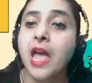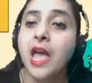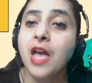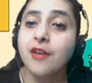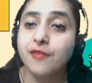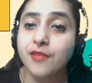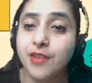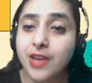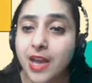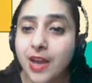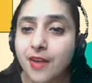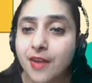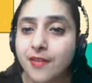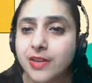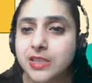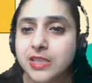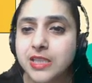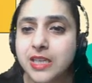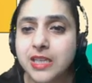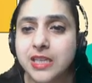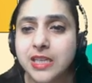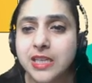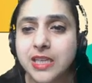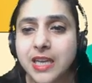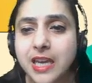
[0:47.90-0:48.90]
We have a
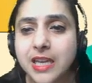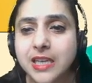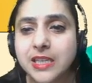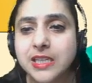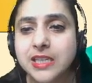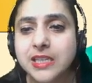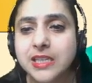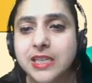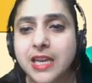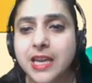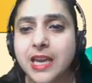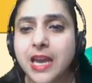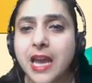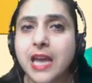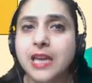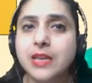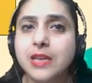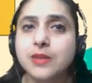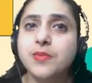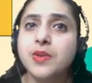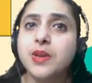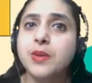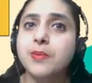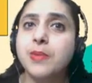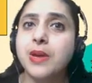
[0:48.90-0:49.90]
dedicated
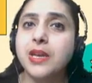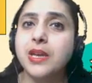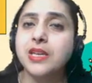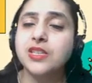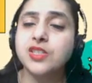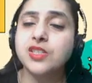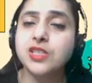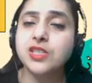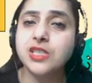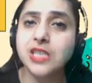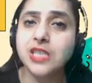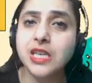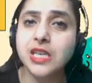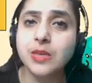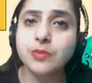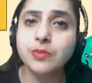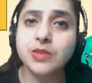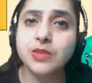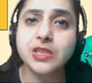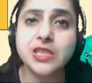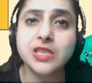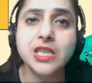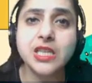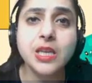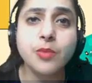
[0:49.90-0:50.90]
academic mentor team, the
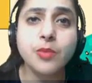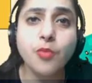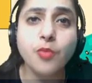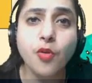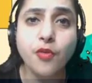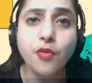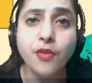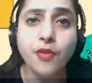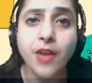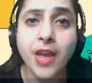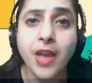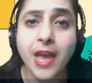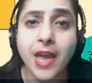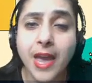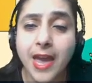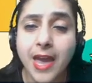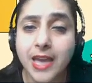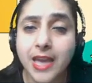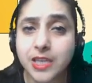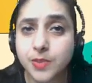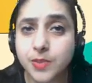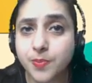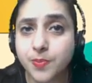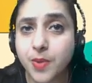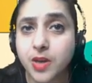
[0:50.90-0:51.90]
team of
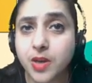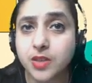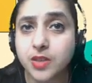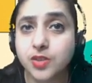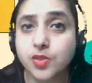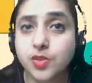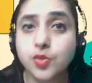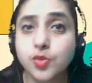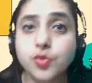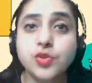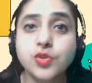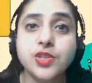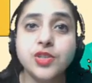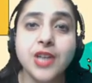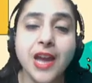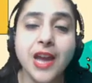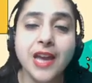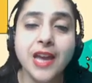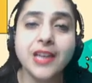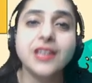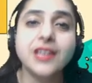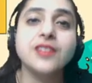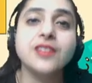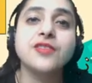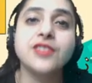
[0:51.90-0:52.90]
experts to track
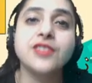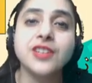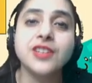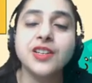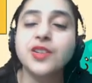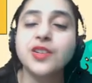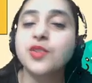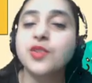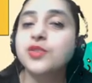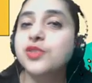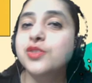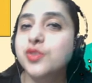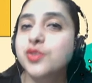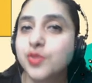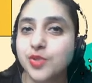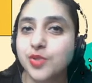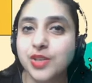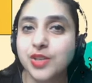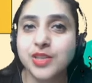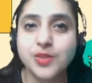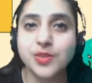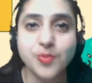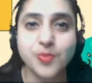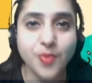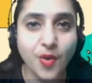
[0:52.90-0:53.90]
and work on
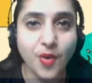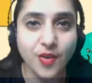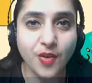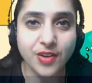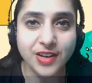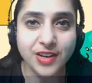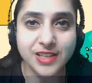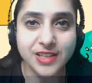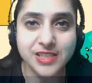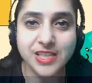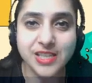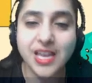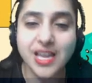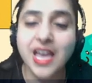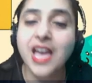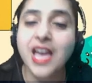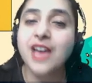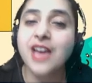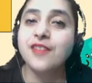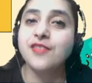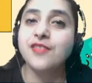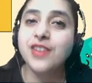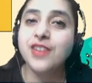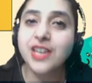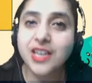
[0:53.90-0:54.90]
students' progress.
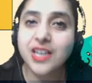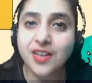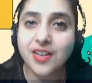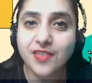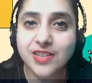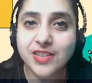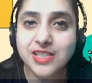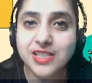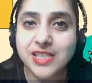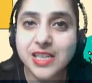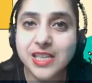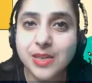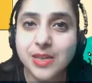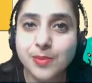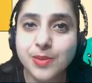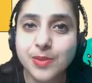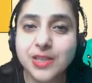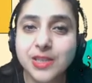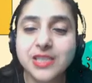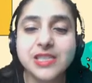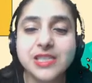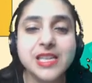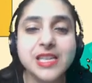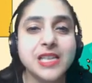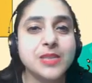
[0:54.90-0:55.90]
We cover syllabus
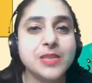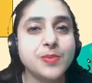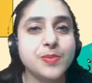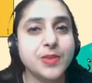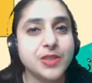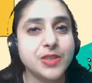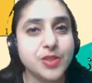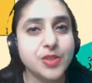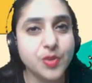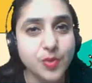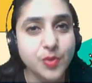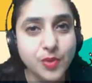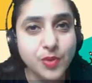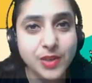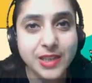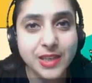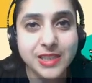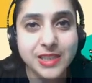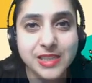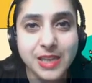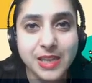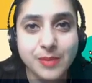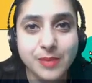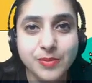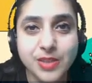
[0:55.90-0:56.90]
as per school
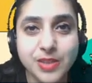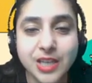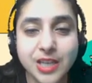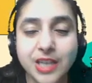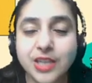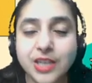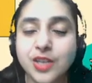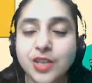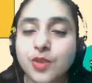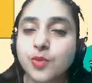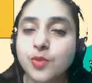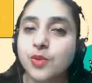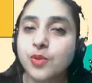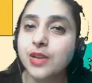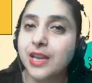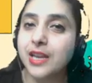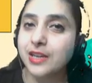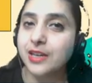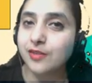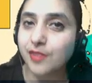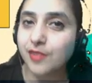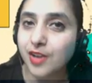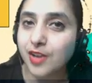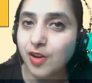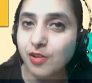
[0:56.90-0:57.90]
exam schedule, and
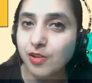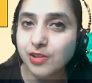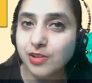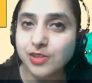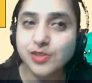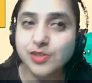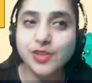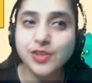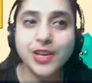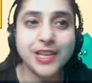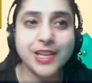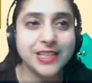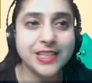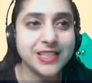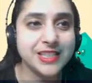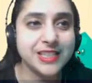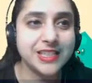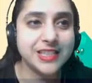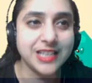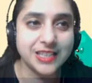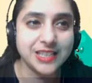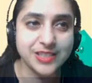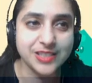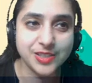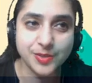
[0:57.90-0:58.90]
we also handle
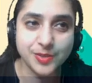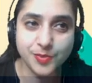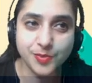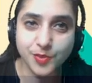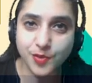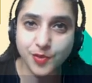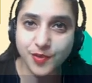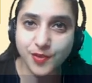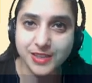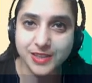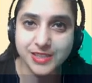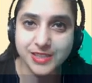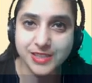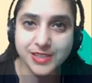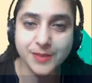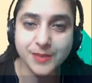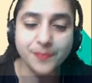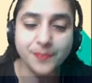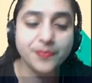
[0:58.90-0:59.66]
custom requests.